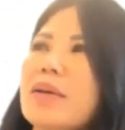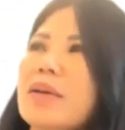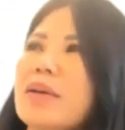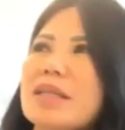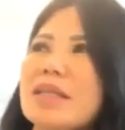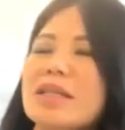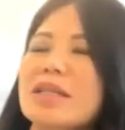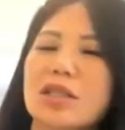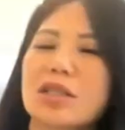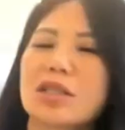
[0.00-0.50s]

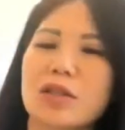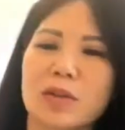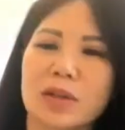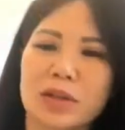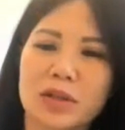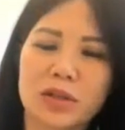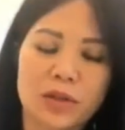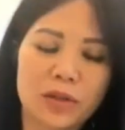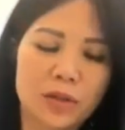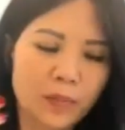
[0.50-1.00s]
this is a good
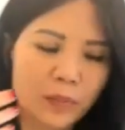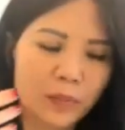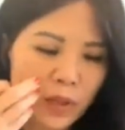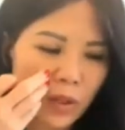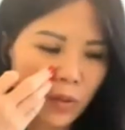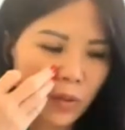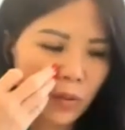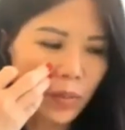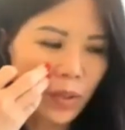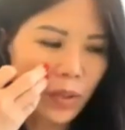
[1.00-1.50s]
one too.
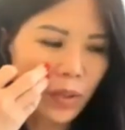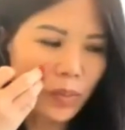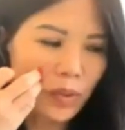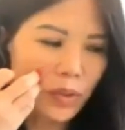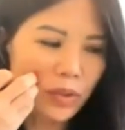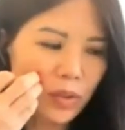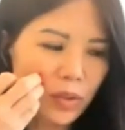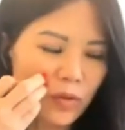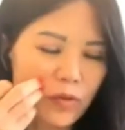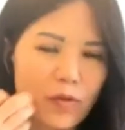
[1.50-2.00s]
Remember
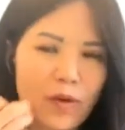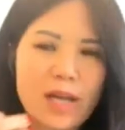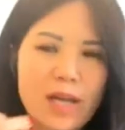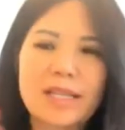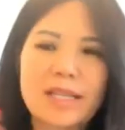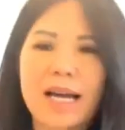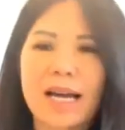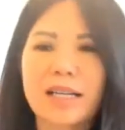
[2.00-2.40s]
your friends